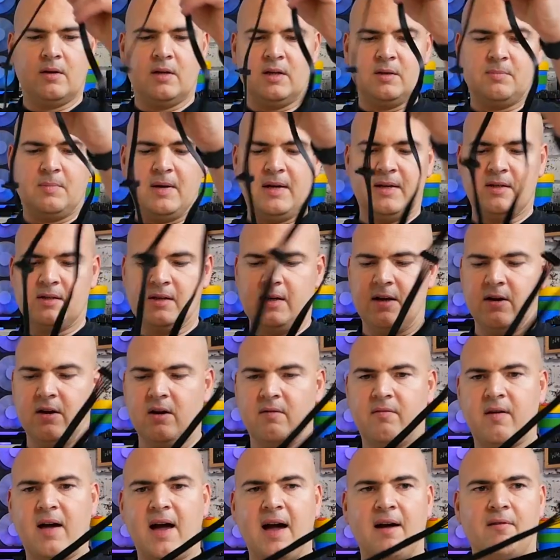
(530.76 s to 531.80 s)
it's basically kind
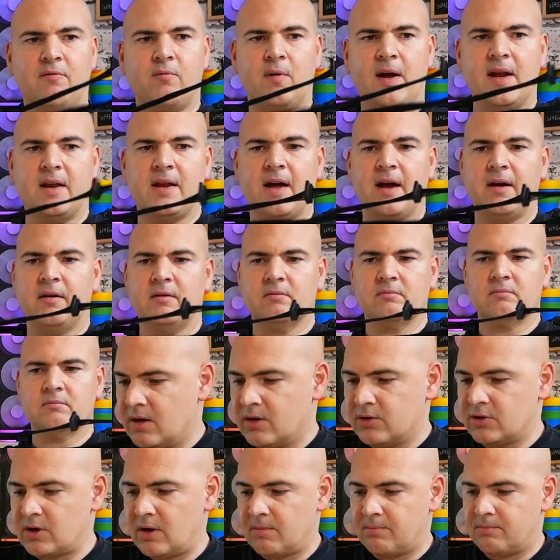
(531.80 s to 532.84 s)
of halfway down.
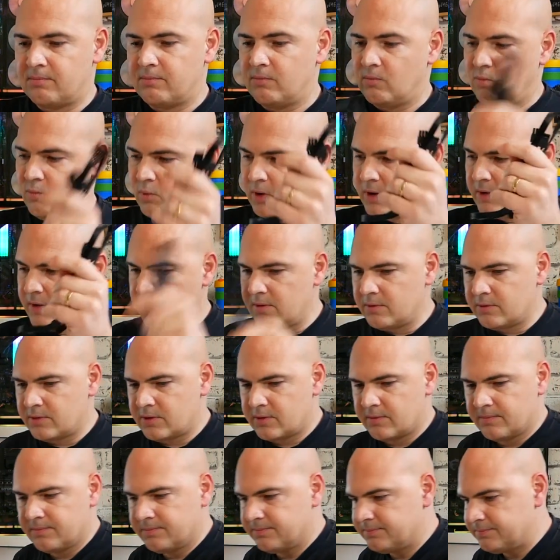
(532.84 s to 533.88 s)
So one of
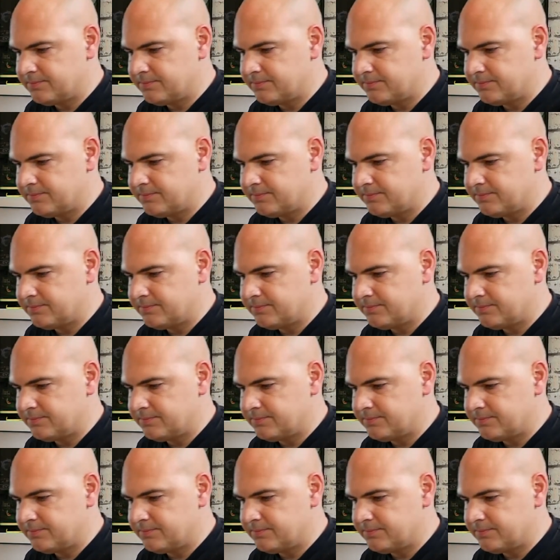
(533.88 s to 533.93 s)
those,